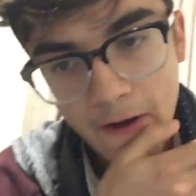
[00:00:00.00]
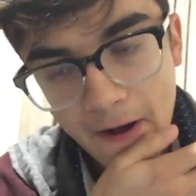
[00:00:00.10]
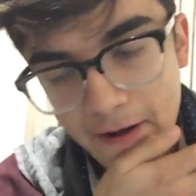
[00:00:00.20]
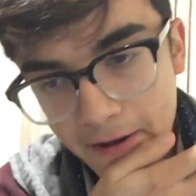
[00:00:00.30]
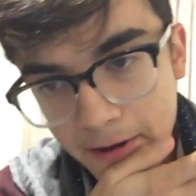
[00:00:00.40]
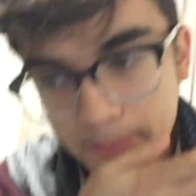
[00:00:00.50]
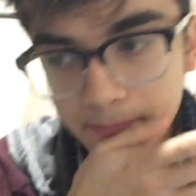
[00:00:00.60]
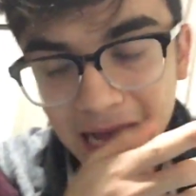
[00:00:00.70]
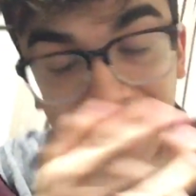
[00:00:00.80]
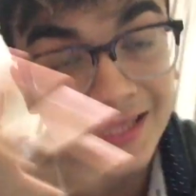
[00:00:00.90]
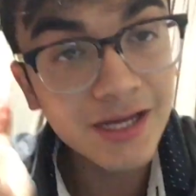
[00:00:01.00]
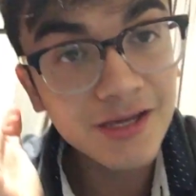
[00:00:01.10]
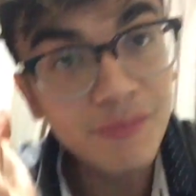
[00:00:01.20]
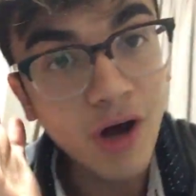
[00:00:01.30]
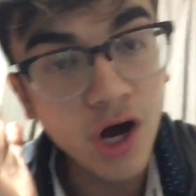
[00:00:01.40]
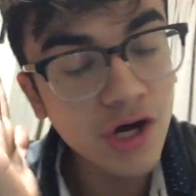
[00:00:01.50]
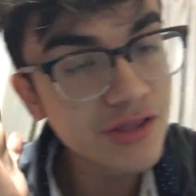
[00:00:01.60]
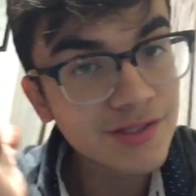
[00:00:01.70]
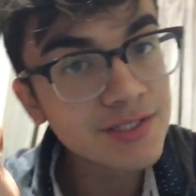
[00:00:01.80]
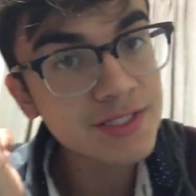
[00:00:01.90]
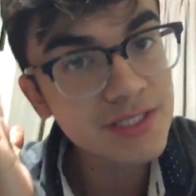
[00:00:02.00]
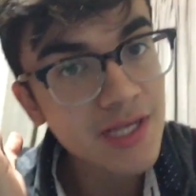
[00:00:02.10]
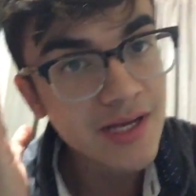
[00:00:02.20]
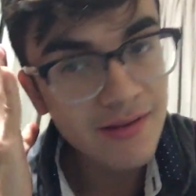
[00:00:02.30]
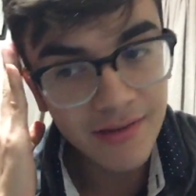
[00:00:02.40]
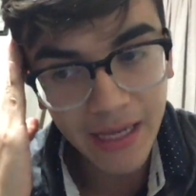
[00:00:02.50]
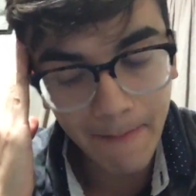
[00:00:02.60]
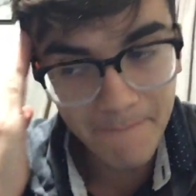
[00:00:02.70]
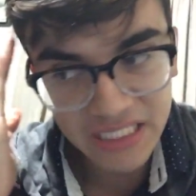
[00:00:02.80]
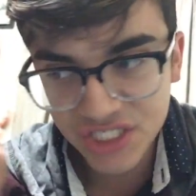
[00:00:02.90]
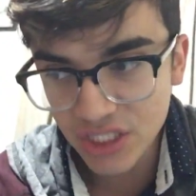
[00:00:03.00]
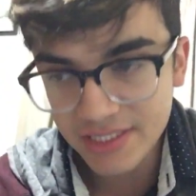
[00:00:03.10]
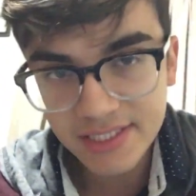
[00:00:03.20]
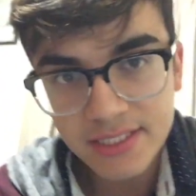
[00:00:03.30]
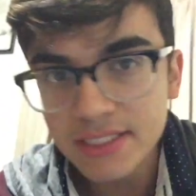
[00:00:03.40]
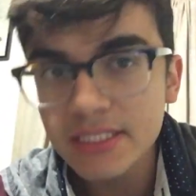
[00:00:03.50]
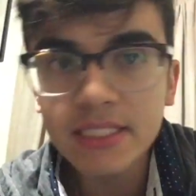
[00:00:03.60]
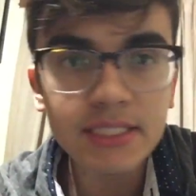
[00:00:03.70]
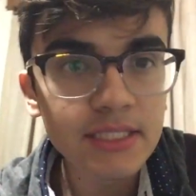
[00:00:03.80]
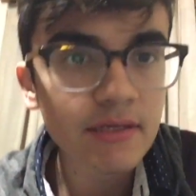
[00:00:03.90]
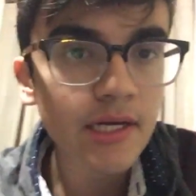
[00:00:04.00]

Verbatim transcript: um, and I am on this, like, majestic